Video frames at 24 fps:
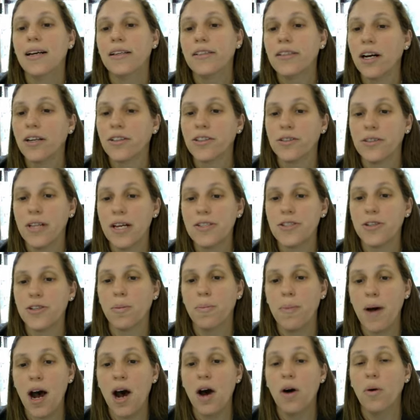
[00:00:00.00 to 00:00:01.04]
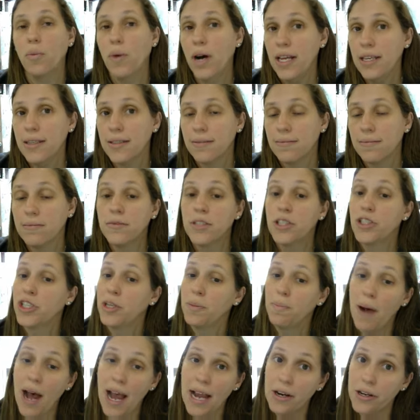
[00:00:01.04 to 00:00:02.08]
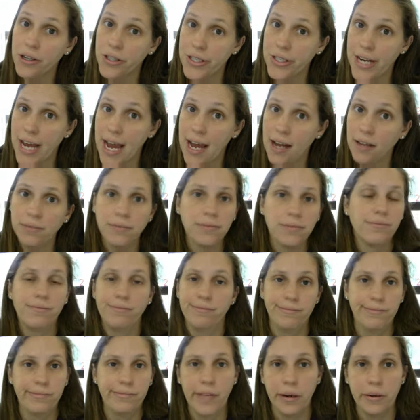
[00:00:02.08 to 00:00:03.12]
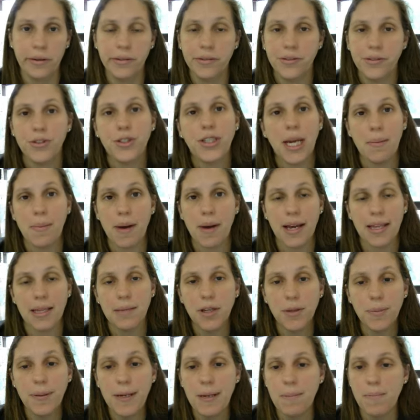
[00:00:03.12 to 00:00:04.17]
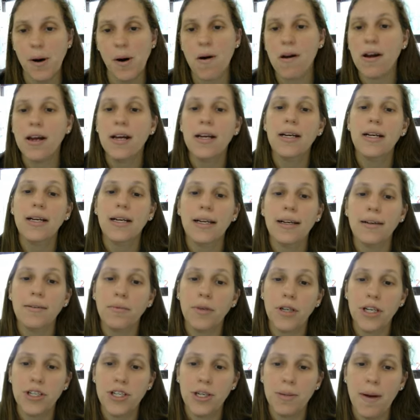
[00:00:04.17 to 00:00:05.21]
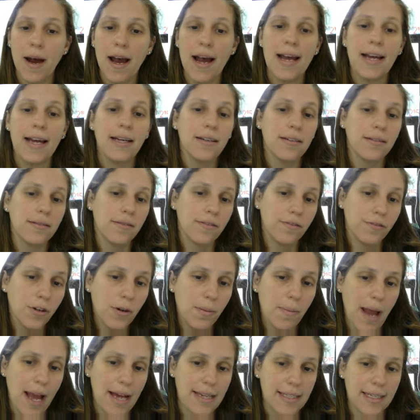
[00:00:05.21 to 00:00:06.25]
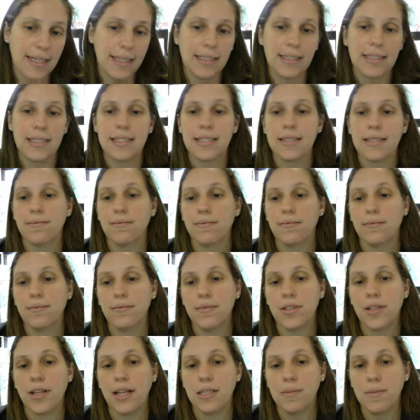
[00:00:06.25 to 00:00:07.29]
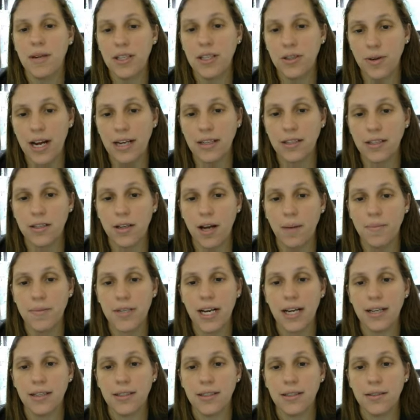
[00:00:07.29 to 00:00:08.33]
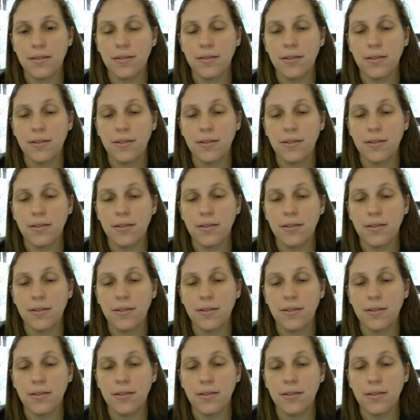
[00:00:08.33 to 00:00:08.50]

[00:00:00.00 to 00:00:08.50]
Dr. Lester bought what? Did she buy her staff? No, she can't buy them. They're people. What did she buy? Fruit baskets. So that's my direct object.